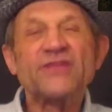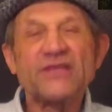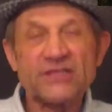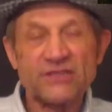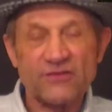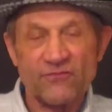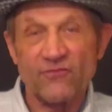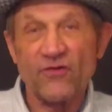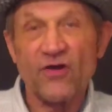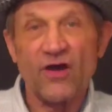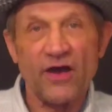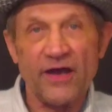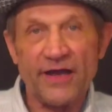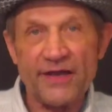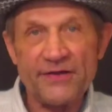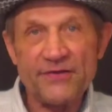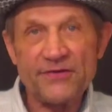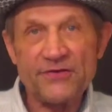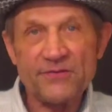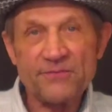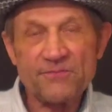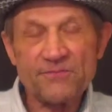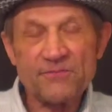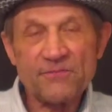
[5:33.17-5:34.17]

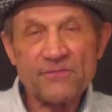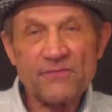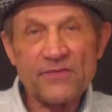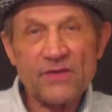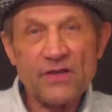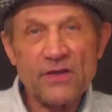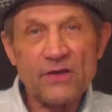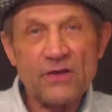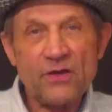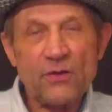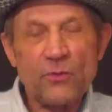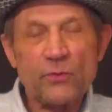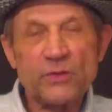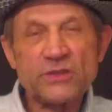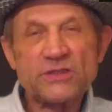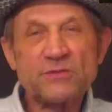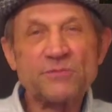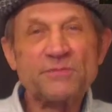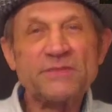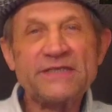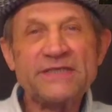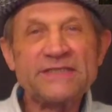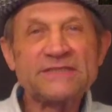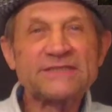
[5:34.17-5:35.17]
defined, which
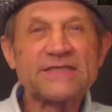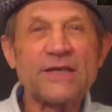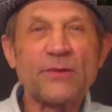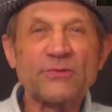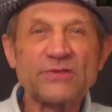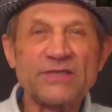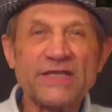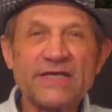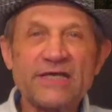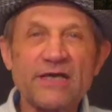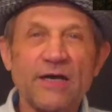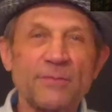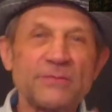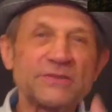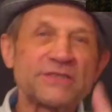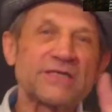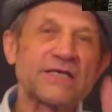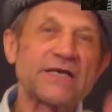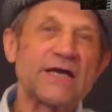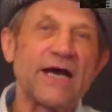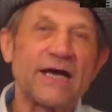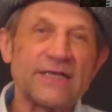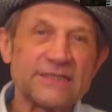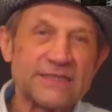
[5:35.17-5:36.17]
means that when they come into
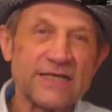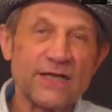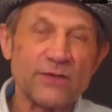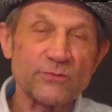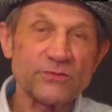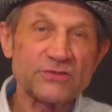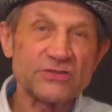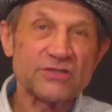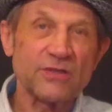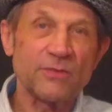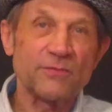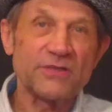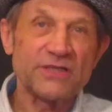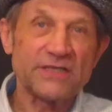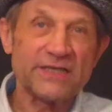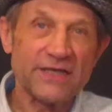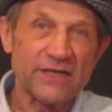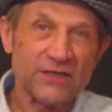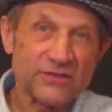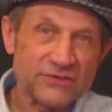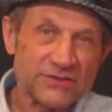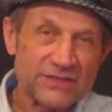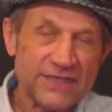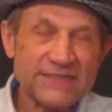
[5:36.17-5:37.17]
contact with somebody
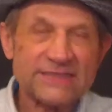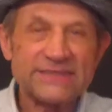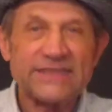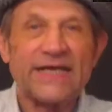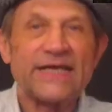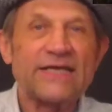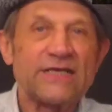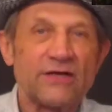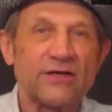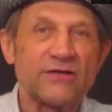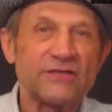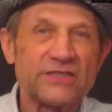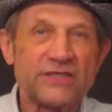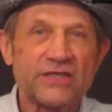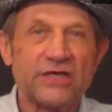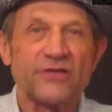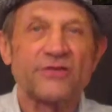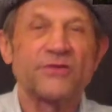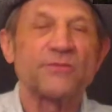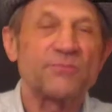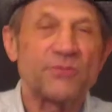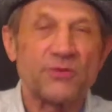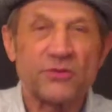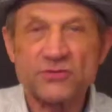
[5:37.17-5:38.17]
else, they take on the
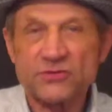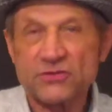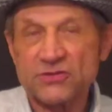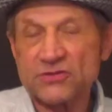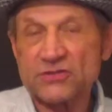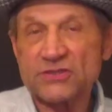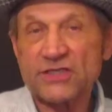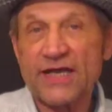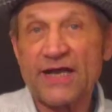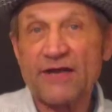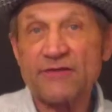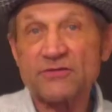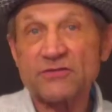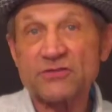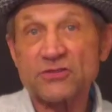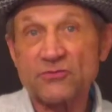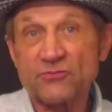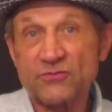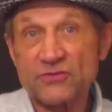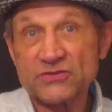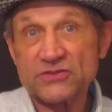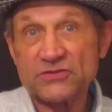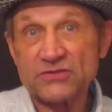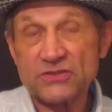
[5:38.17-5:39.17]
other person's
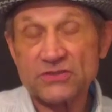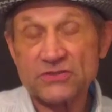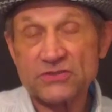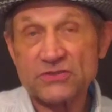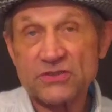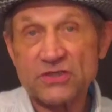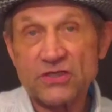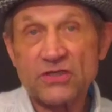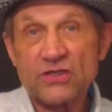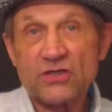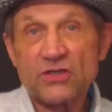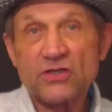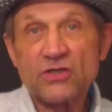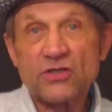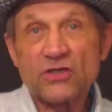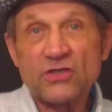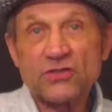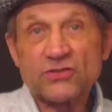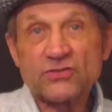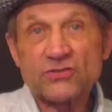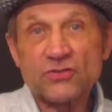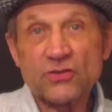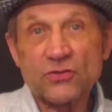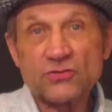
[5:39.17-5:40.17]
characteristics.
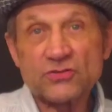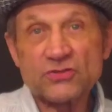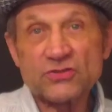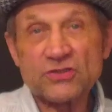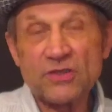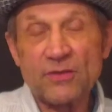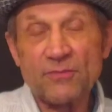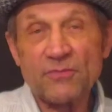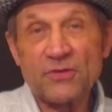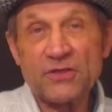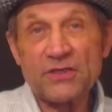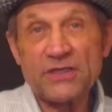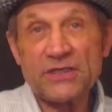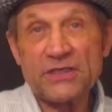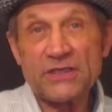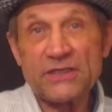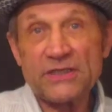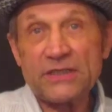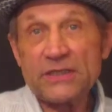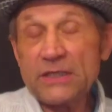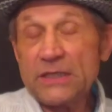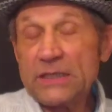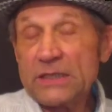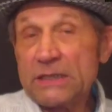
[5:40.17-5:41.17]
So
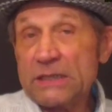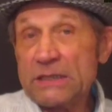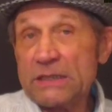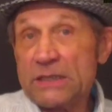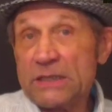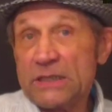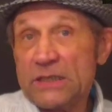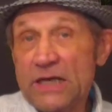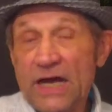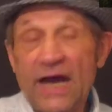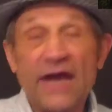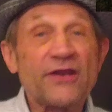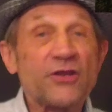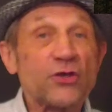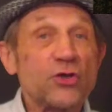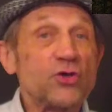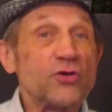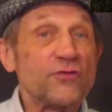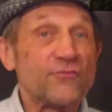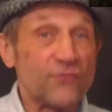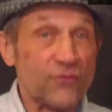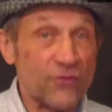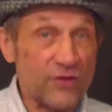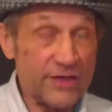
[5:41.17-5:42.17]
I had a
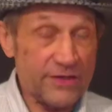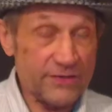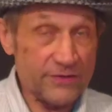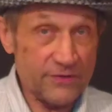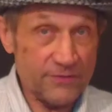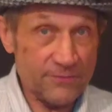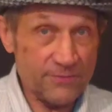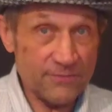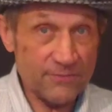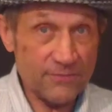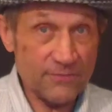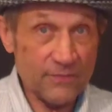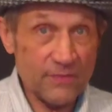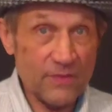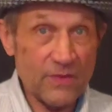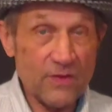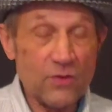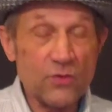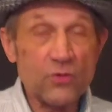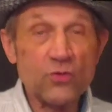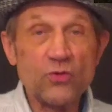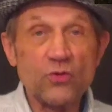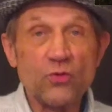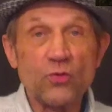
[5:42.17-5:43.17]
good friend
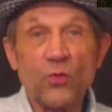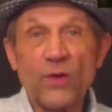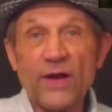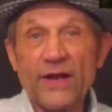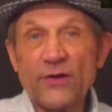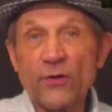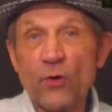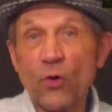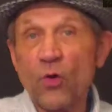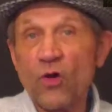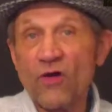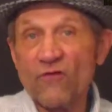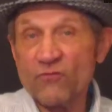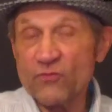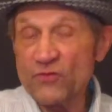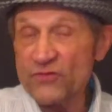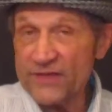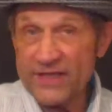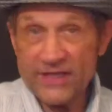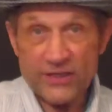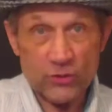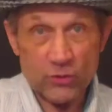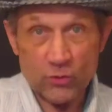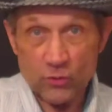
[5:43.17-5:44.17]
who went off with
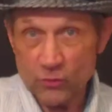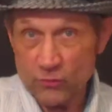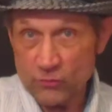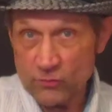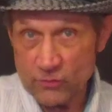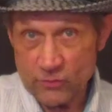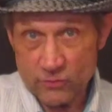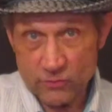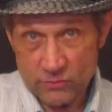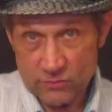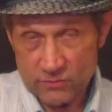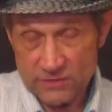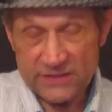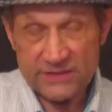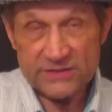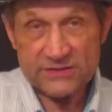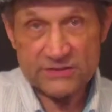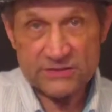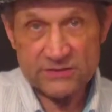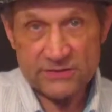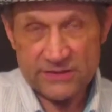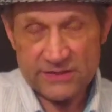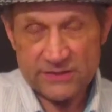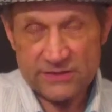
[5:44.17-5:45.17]
a guru.
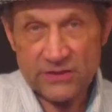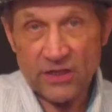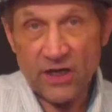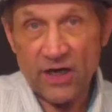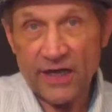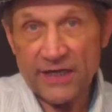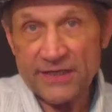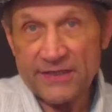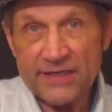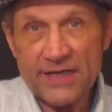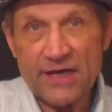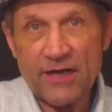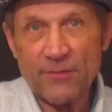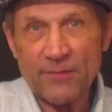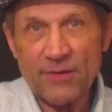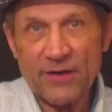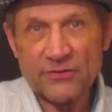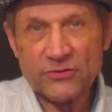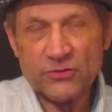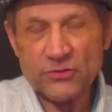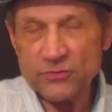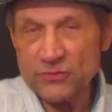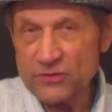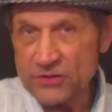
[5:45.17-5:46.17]
He died now
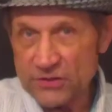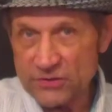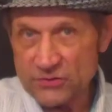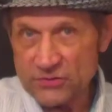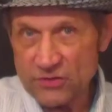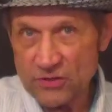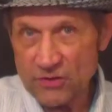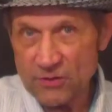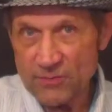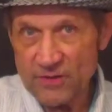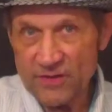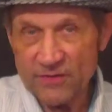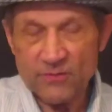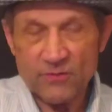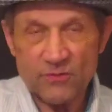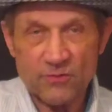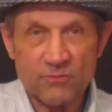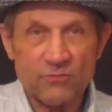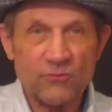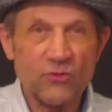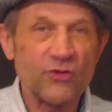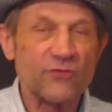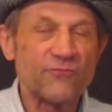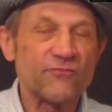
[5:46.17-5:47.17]
about 2 years ago, my
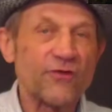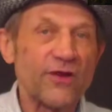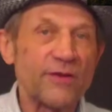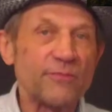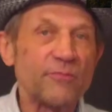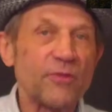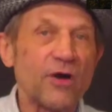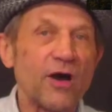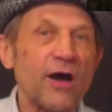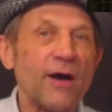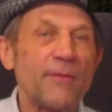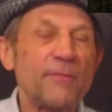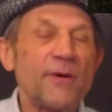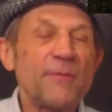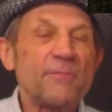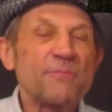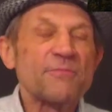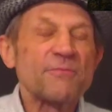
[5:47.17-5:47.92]
good friend Bob.